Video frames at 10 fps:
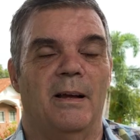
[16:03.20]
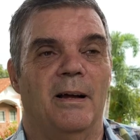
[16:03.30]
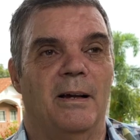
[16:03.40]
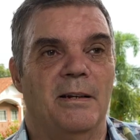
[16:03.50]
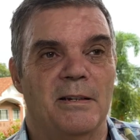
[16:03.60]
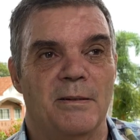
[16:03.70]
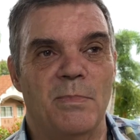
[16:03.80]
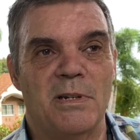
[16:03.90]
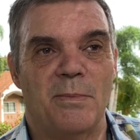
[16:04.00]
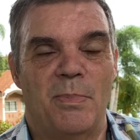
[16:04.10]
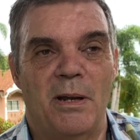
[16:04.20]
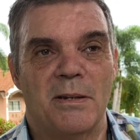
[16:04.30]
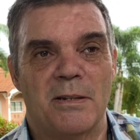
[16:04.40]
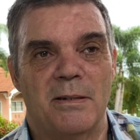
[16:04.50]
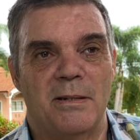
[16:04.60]
and he said, Mr.
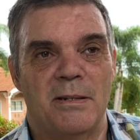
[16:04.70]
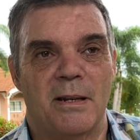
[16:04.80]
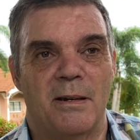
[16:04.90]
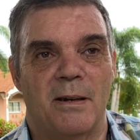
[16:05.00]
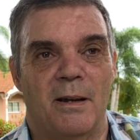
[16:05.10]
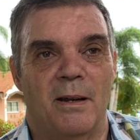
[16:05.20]
Pearson, he said,